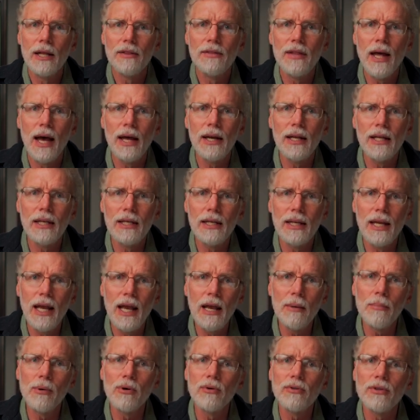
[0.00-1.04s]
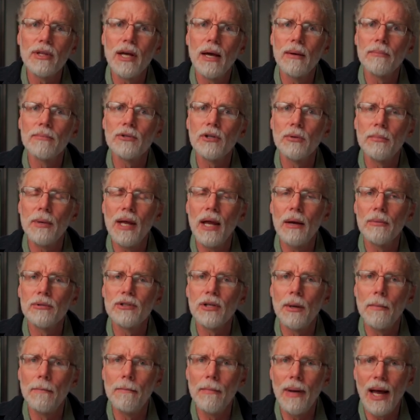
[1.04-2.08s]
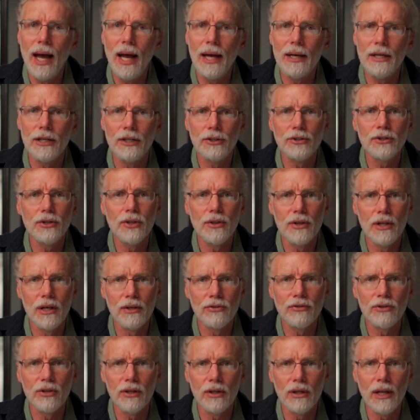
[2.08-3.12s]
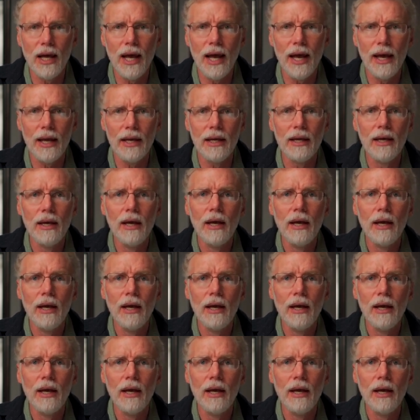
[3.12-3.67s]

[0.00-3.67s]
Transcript: that enabled them to be able to manage this delay